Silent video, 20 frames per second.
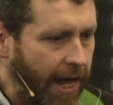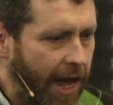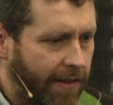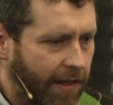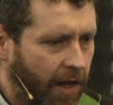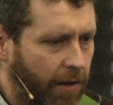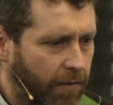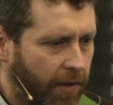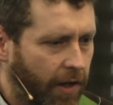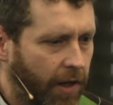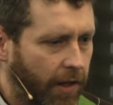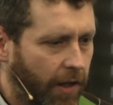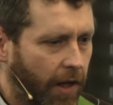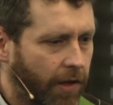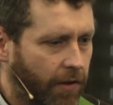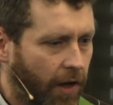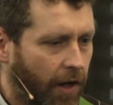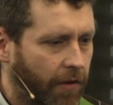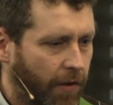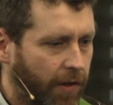Yeah,
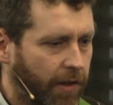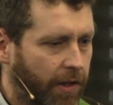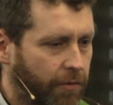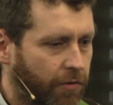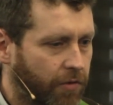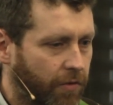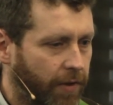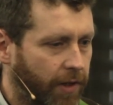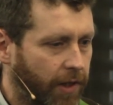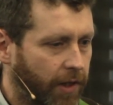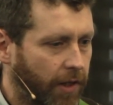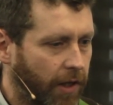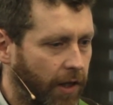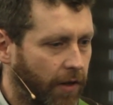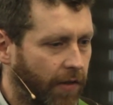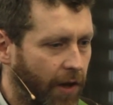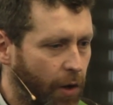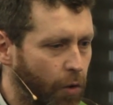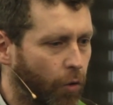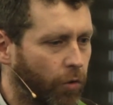I think there was
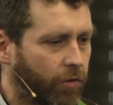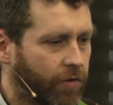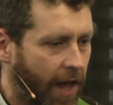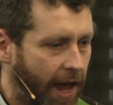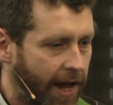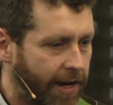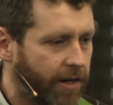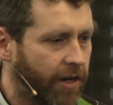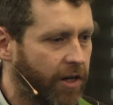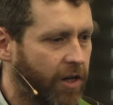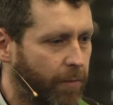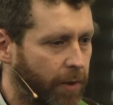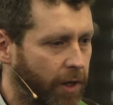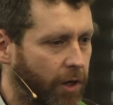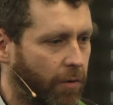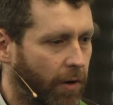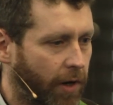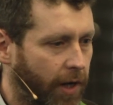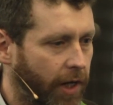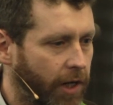something, they all tended to be
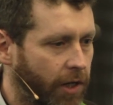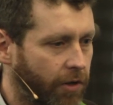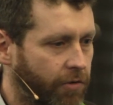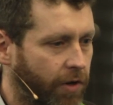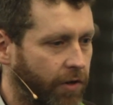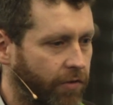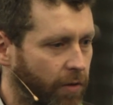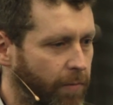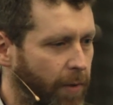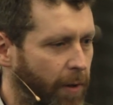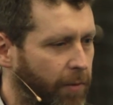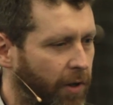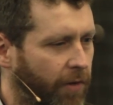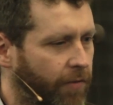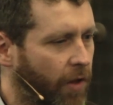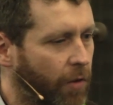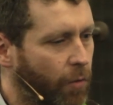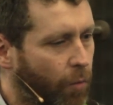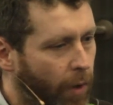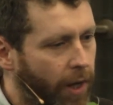quite interesting people. I
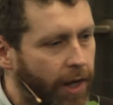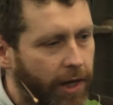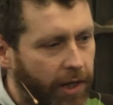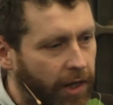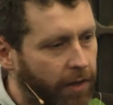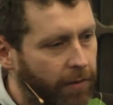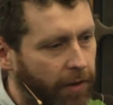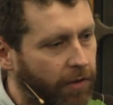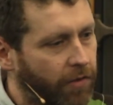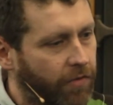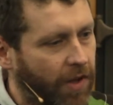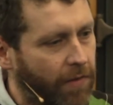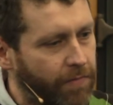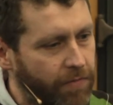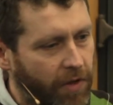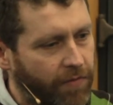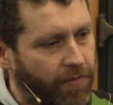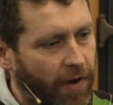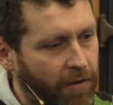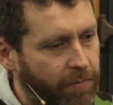think weirdly, I think
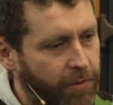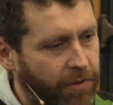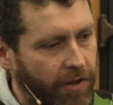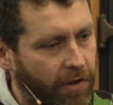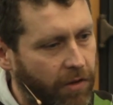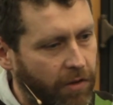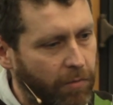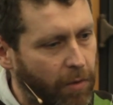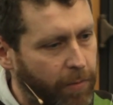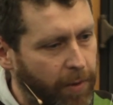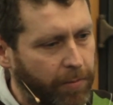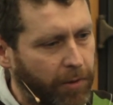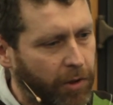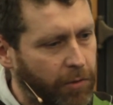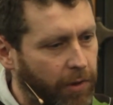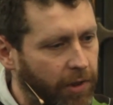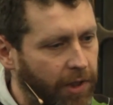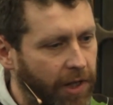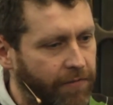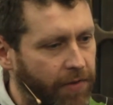75% of them were people
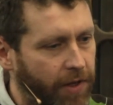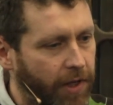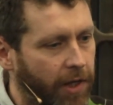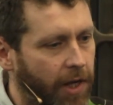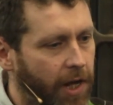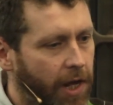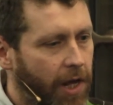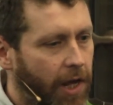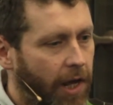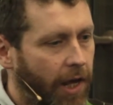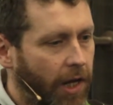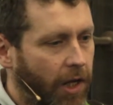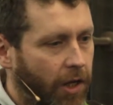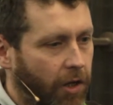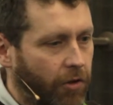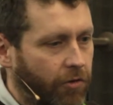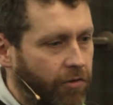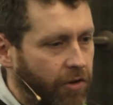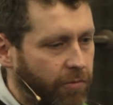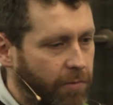who were living in
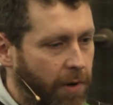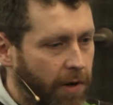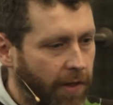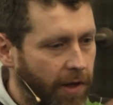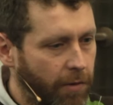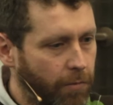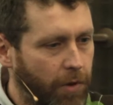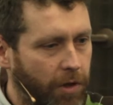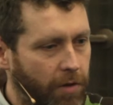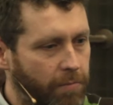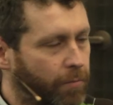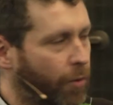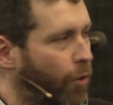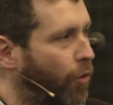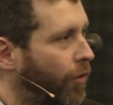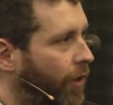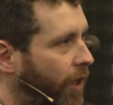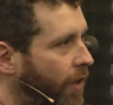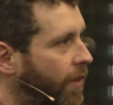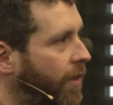countries where they weren't
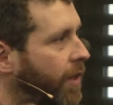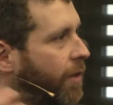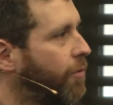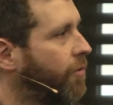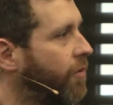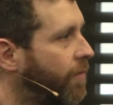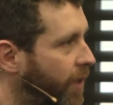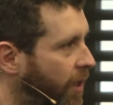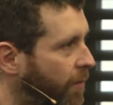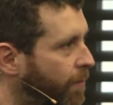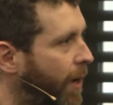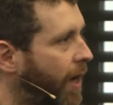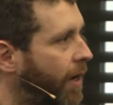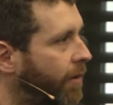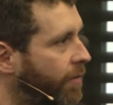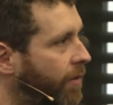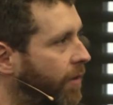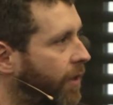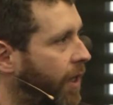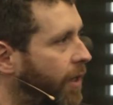born, and I think there was something
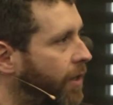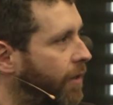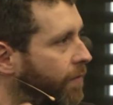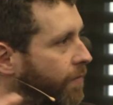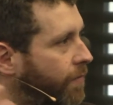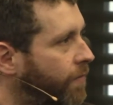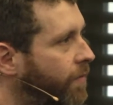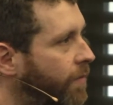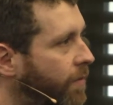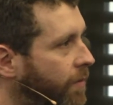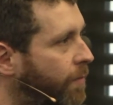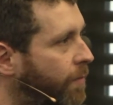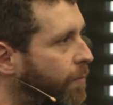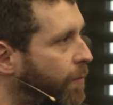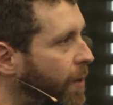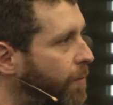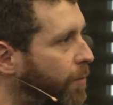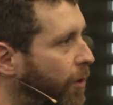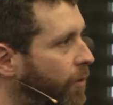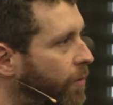about the kind of
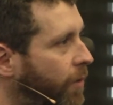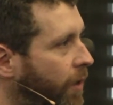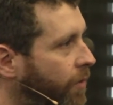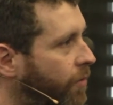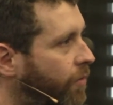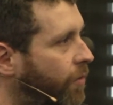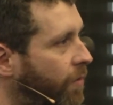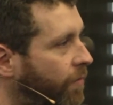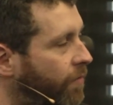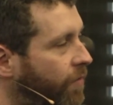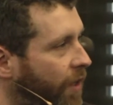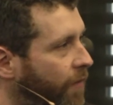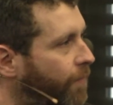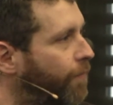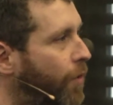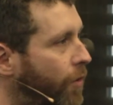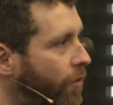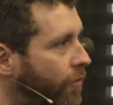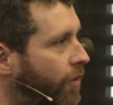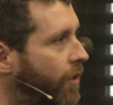people who were sort of
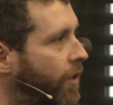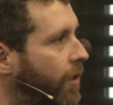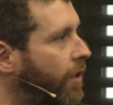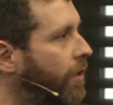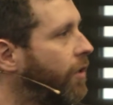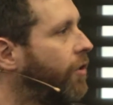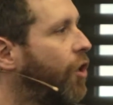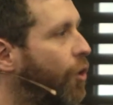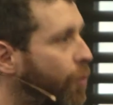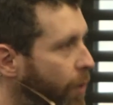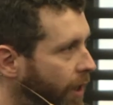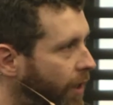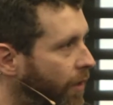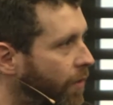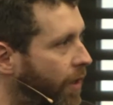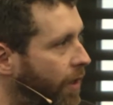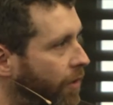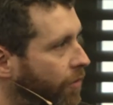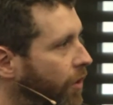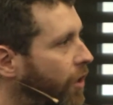different and
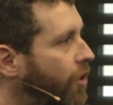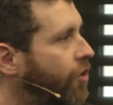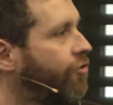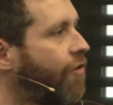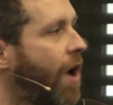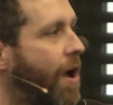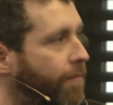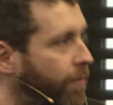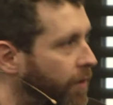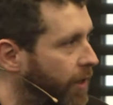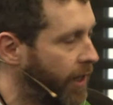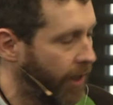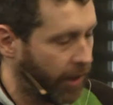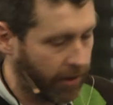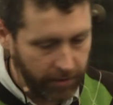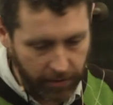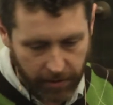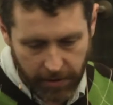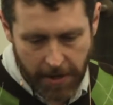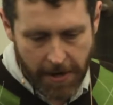doing things and
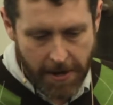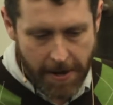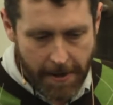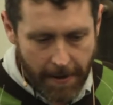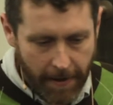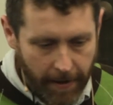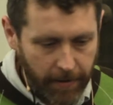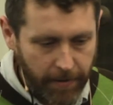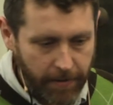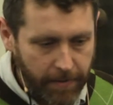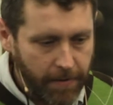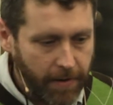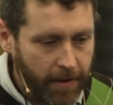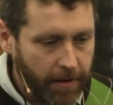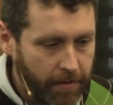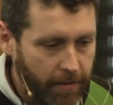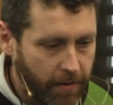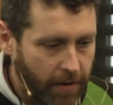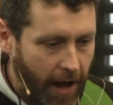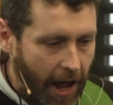travelling
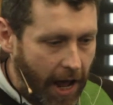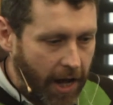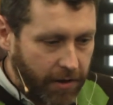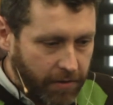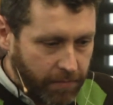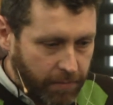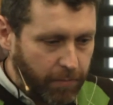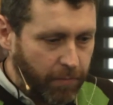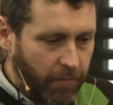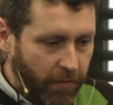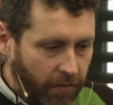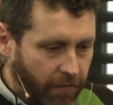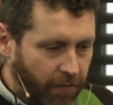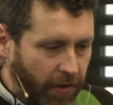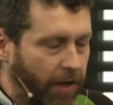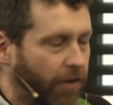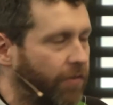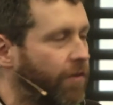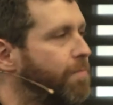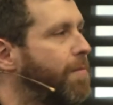and had
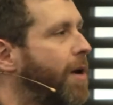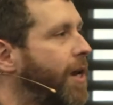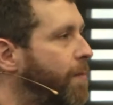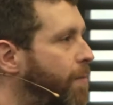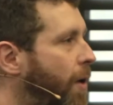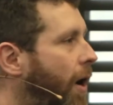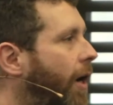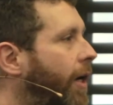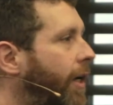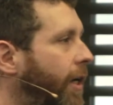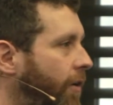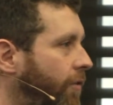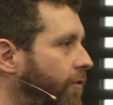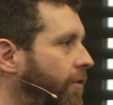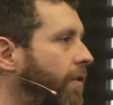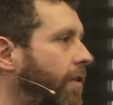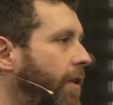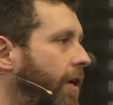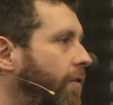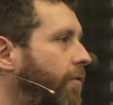fingers in many
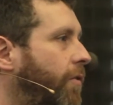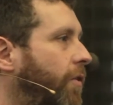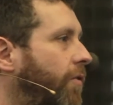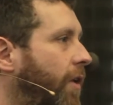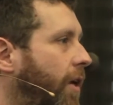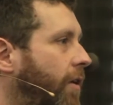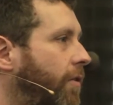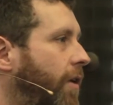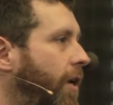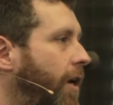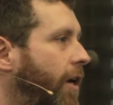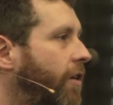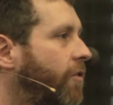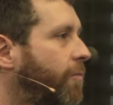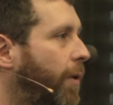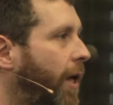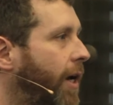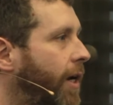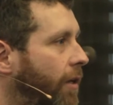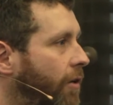pies and things, because that
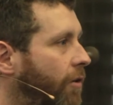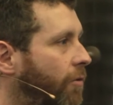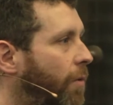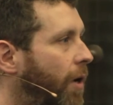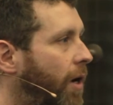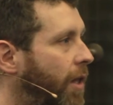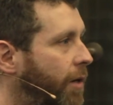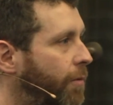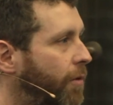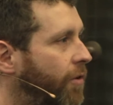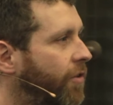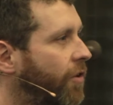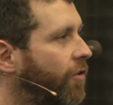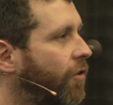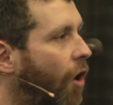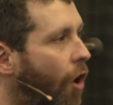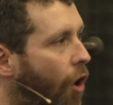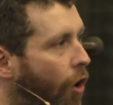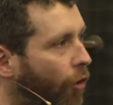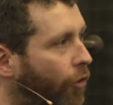explained why there was
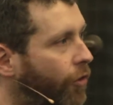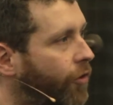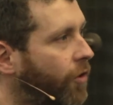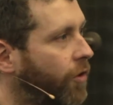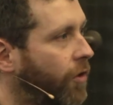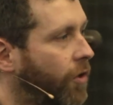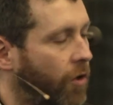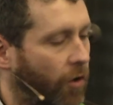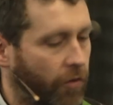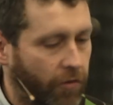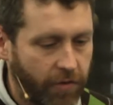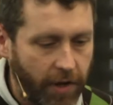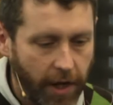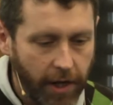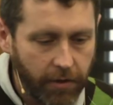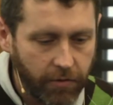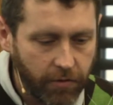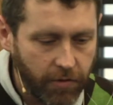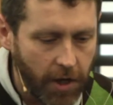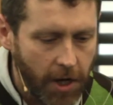this odd
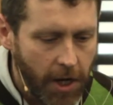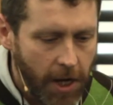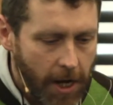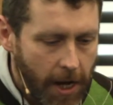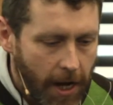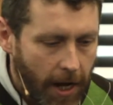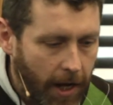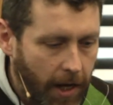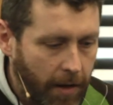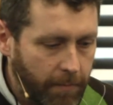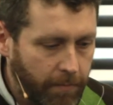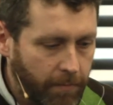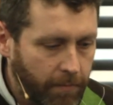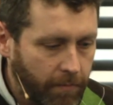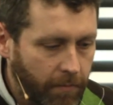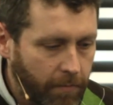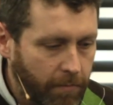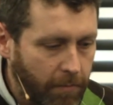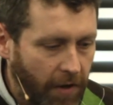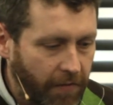context.
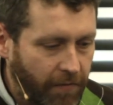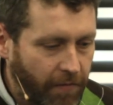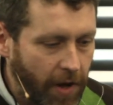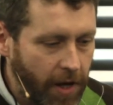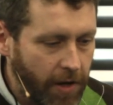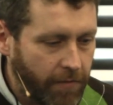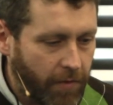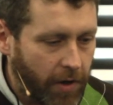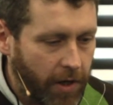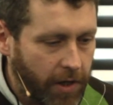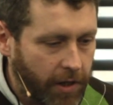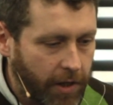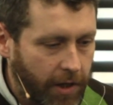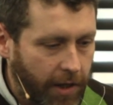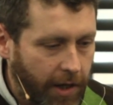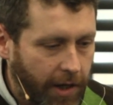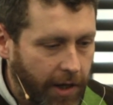My favourite...